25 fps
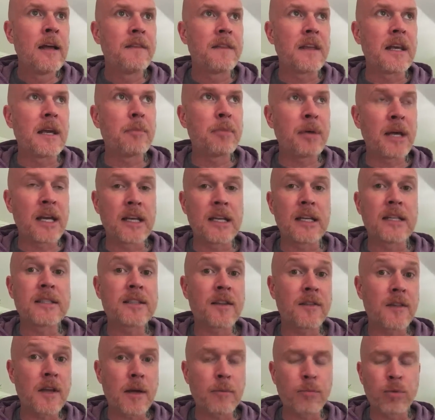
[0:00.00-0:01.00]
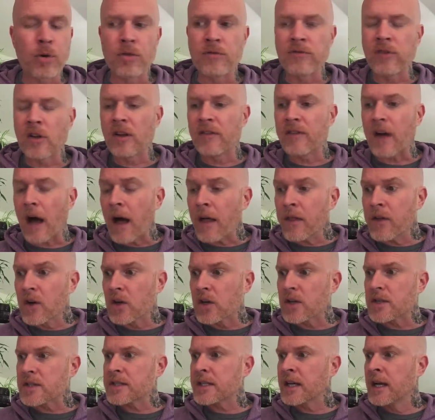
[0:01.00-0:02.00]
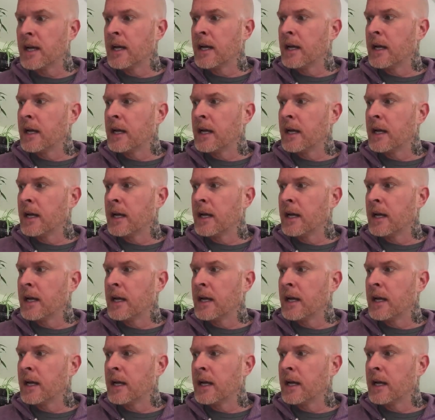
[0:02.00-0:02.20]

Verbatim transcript: the opinions and the approval of others.